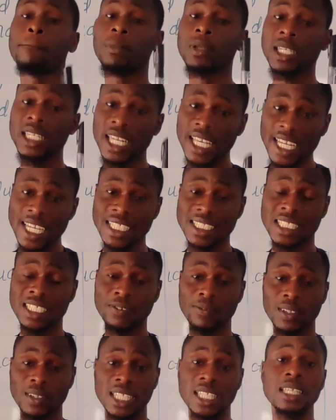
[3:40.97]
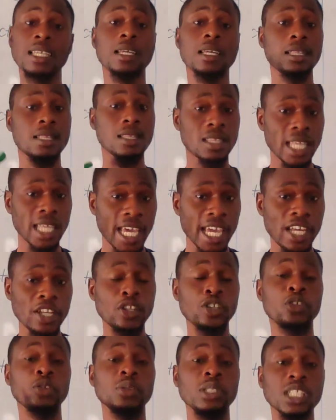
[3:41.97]
negatively,
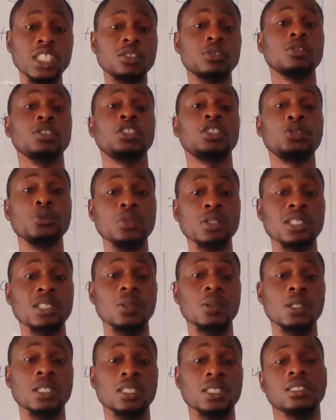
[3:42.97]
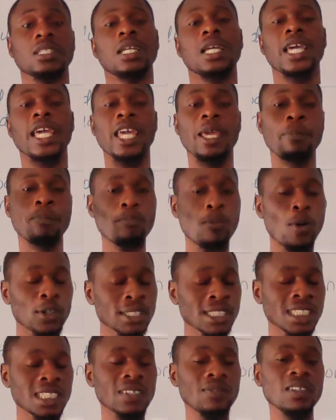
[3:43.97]
then you need to use a what? A
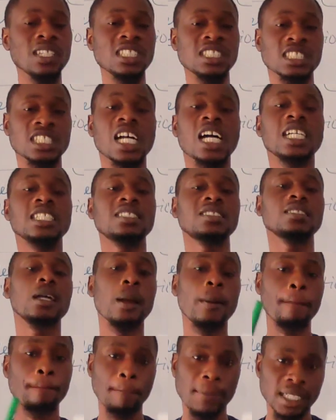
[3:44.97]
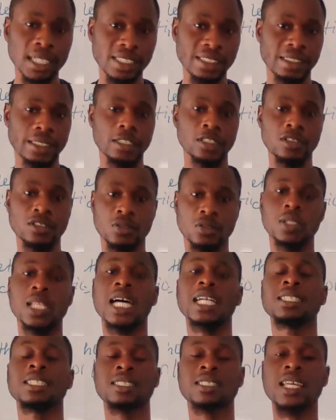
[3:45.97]
positively charged body. So
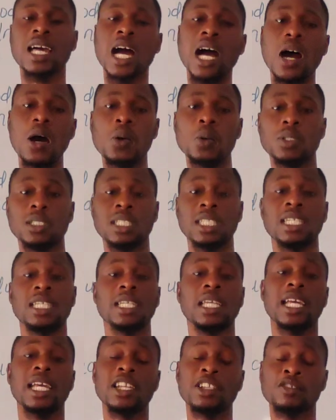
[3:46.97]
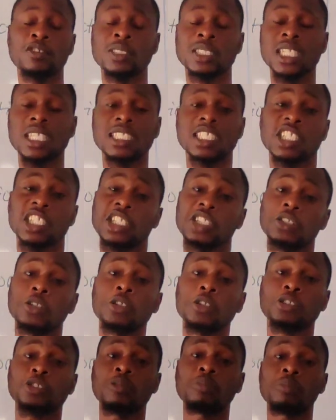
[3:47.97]
that is how the electrostatic
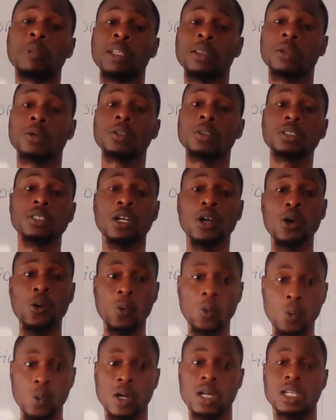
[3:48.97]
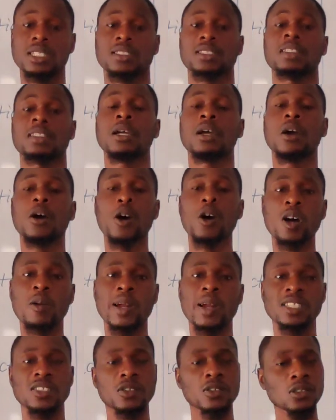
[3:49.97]
induction method works. All
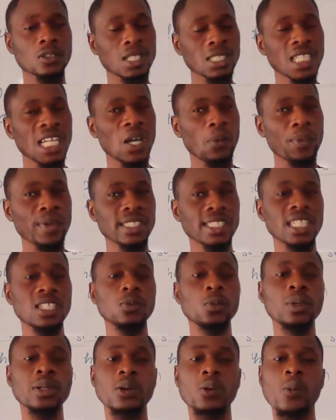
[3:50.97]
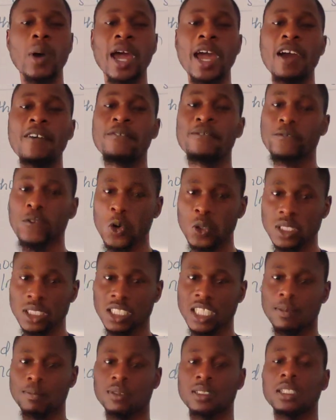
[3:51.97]
right, so just like we said, we require 4
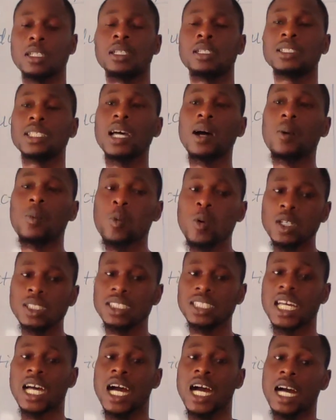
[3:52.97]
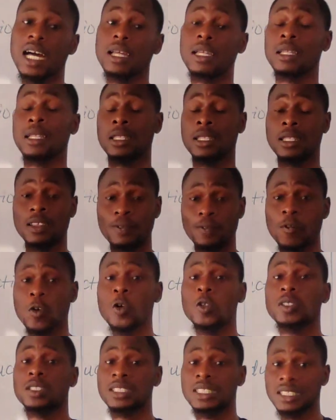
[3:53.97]
steps. Now, what are the
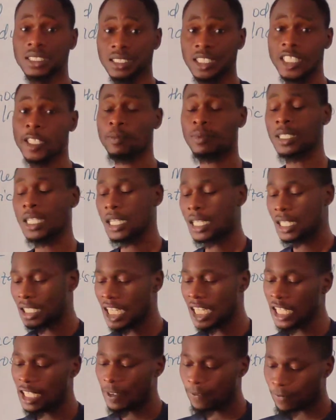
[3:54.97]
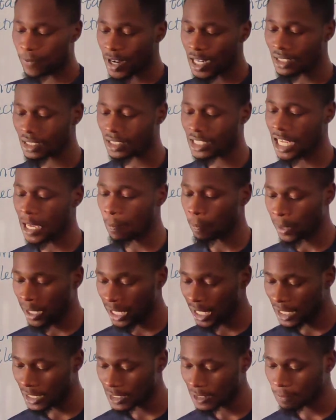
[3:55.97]
4 steps? Now, the first step
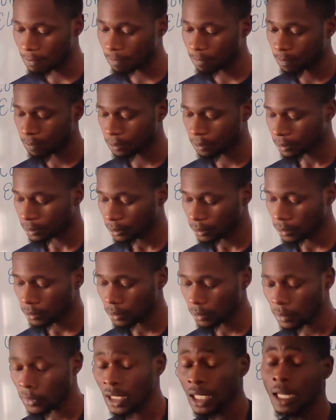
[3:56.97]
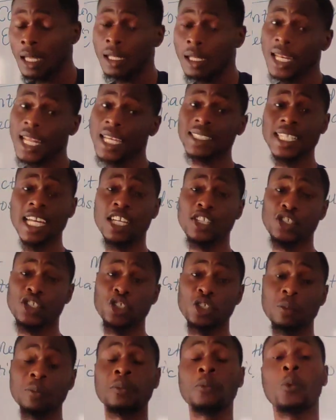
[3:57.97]
is, let's
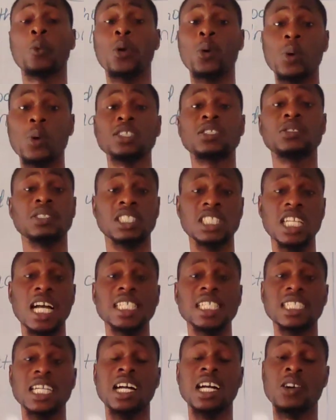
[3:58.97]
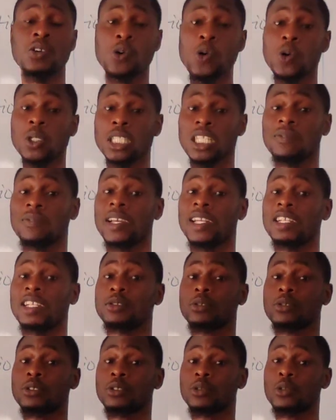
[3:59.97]
assume we want to charge our gold leaf
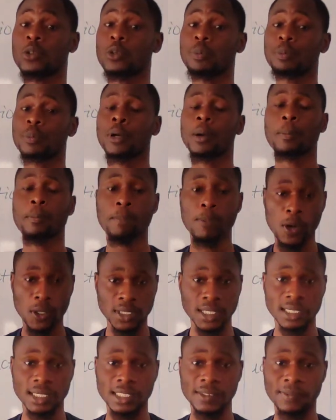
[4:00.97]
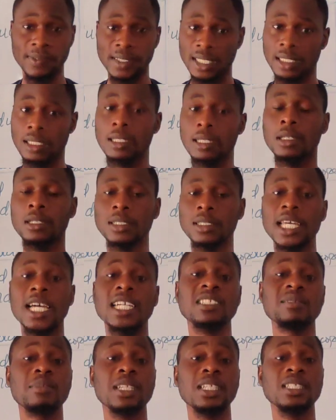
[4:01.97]
electroscope positively.
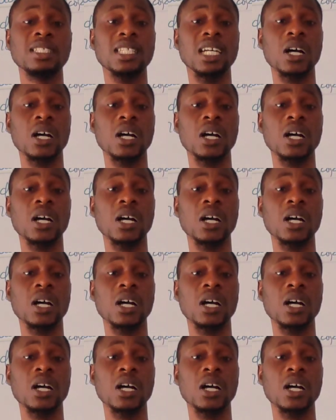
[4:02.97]
That means